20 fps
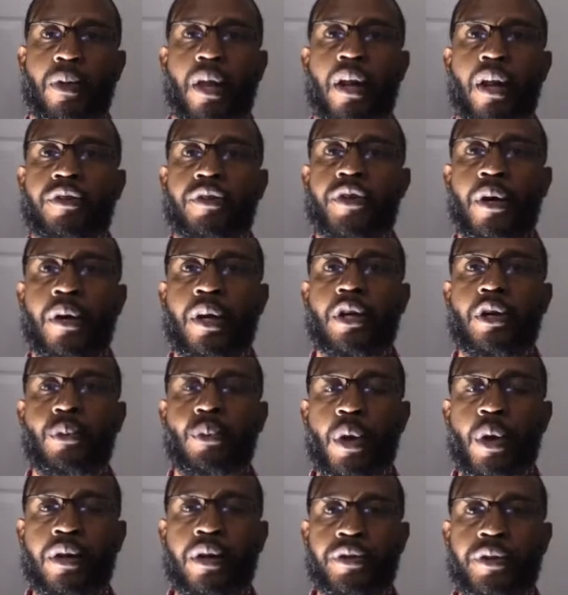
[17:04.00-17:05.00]
And so he
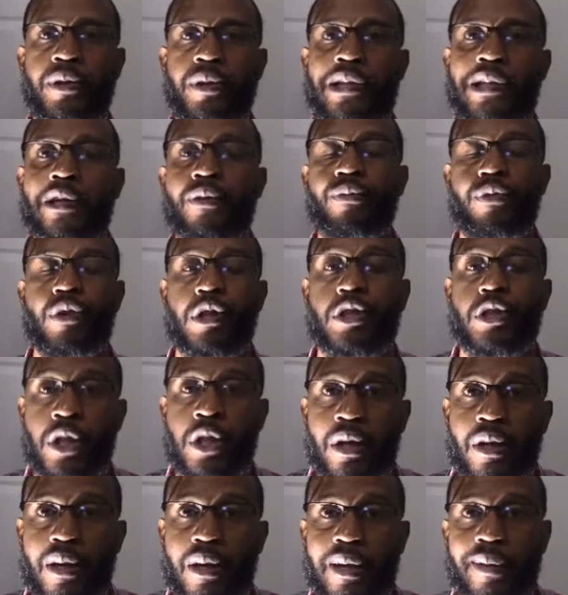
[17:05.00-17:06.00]
went to look for
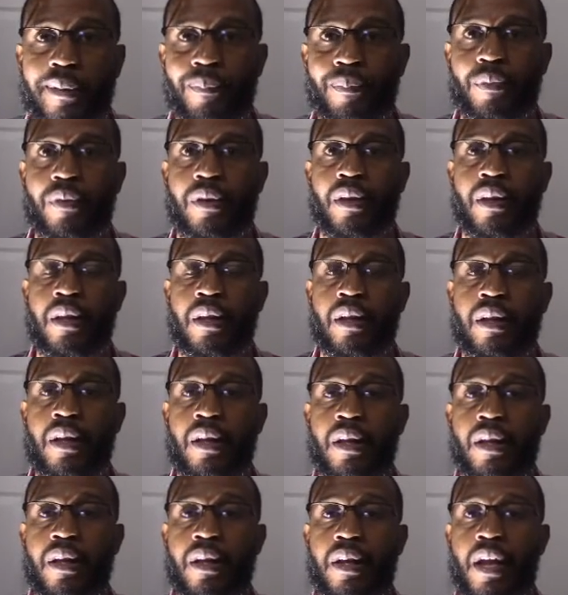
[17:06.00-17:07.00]
sugar,
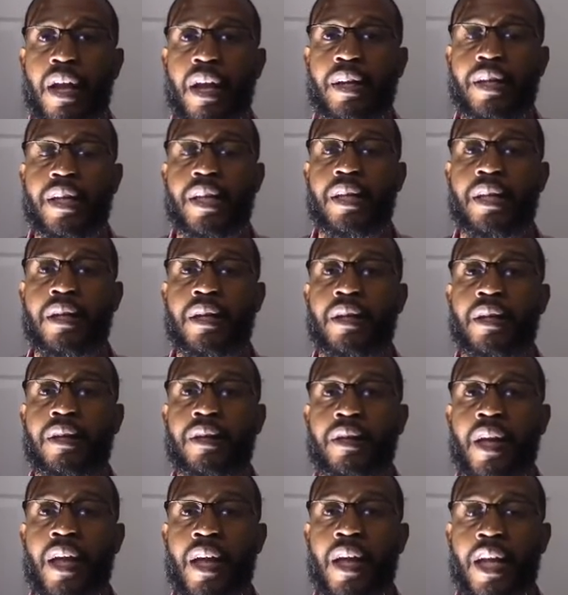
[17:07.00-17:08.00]
and he
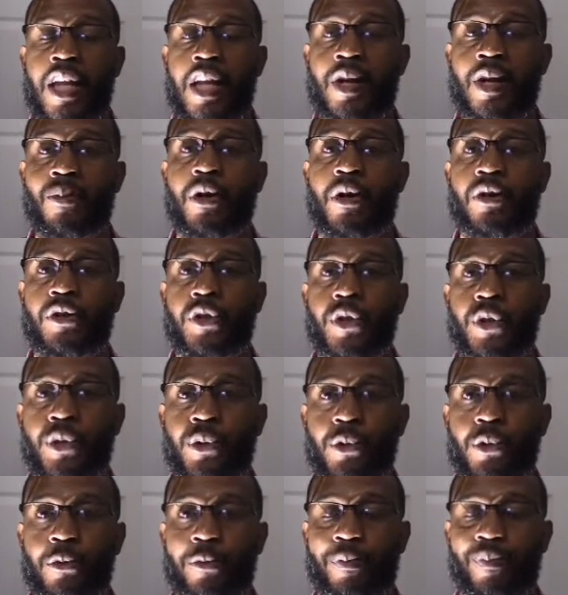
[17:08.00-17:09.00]
came
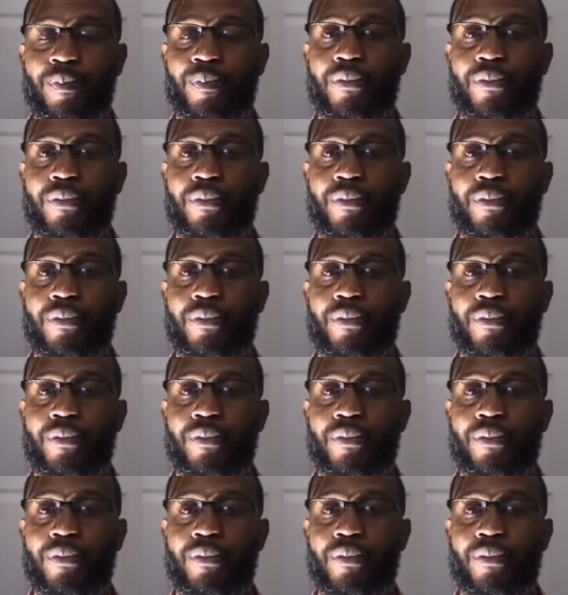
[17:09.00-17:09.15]
unto